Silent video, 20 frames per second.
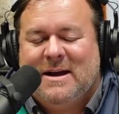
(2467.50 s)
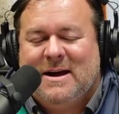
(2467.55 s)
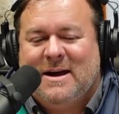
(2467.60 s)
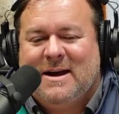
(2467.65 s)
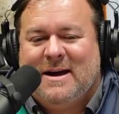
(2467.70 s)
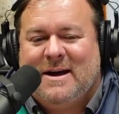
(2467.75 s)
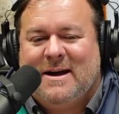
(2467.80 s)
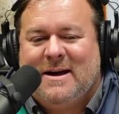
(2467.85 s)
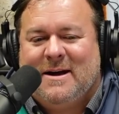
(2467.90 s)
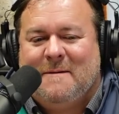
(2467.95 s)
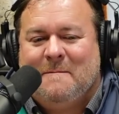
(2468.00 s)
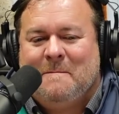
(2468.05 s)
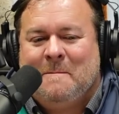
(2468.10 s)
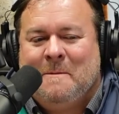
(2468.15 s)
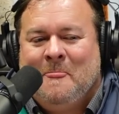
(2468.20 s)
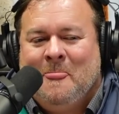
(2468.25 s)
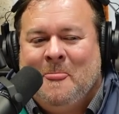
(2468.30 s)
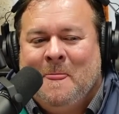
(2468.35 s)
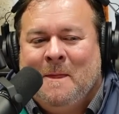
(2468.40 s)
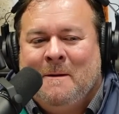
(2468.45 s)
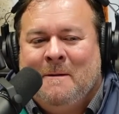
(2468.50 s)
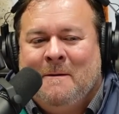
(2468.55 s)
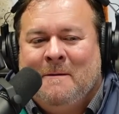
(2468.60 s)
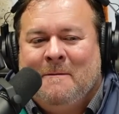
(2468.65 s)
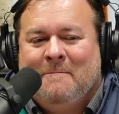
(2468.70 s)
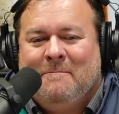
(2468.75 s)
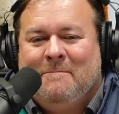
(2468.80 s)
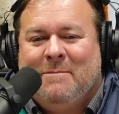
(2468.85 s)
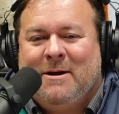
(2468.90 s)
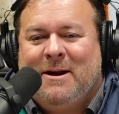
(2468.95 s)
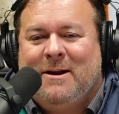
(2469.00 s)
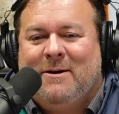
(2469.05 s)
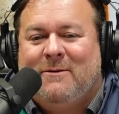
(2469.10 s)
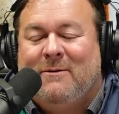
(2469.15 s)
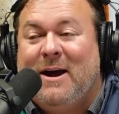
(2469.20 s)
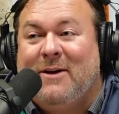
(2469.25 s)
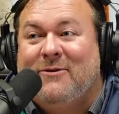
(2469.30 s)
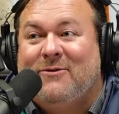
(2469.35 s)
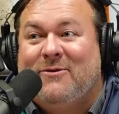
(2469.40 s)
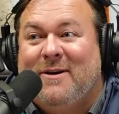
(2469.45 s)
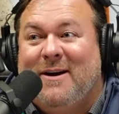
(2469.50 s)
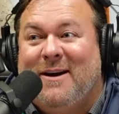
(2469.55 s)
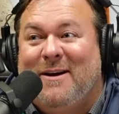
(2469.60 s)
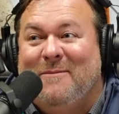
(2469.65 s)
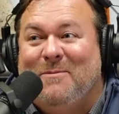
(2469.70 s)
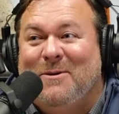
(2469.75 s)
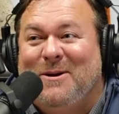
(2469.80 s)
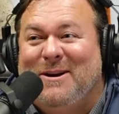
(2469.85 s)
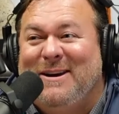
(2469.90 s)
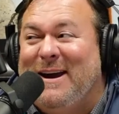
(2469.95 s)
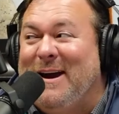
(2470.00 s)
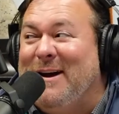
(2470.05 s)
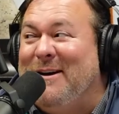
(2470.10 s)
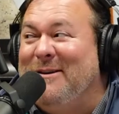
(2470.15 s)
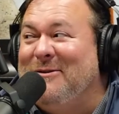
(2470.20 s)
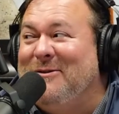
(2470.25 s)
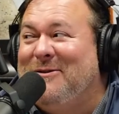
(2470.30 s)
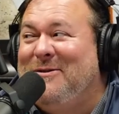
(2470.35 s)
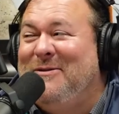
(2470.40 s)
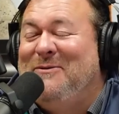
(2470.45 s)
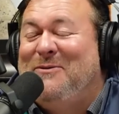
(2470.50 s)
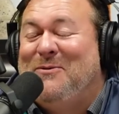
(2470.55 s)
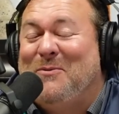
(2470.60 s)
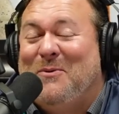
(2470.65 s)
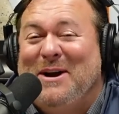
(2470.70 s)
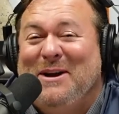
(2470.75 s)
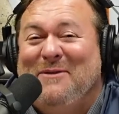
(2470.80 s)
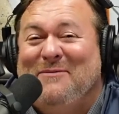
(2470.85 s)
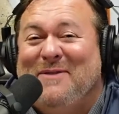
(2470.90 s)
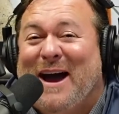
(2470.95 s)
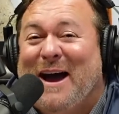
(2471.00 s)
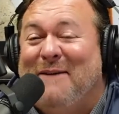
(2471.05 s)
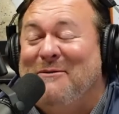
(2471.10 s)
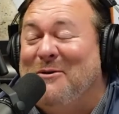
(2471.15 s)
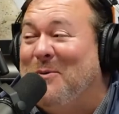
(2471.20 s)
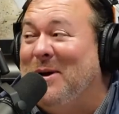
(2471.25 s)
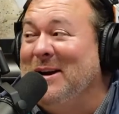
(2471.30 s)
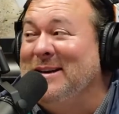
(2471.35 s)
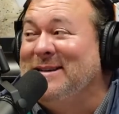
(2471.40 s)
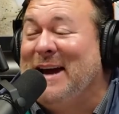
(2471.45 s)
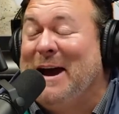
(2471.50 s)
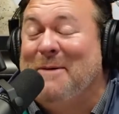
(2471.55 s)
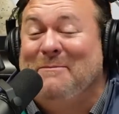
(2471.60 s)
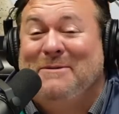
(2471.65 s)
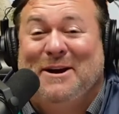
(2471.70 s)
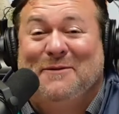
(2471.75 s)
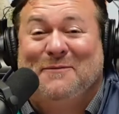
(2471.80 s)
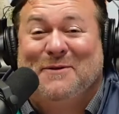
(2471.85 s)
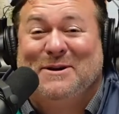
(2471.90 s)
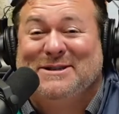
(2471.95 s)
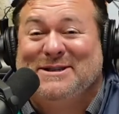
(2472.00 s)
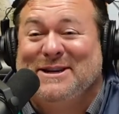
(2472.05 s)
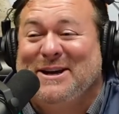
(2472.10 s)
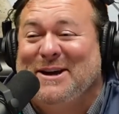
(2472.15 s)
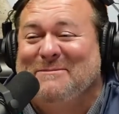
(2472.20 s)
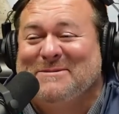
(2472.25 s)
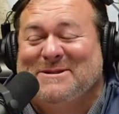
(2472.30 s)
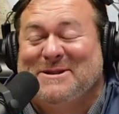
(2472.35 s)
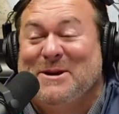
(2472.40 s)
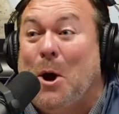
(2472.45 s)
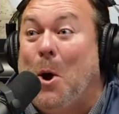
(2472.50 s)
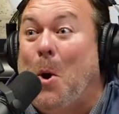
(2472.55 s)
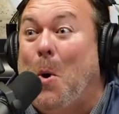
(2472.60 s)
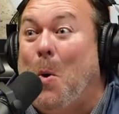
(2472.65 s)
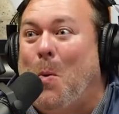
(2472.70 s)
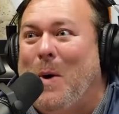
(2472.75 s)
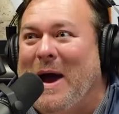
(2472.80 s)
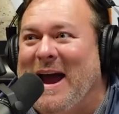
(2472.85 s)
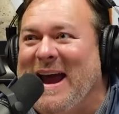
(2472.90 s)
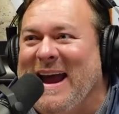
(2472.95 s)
But in a restaurant, putting out 25 at one time, different temps, no way.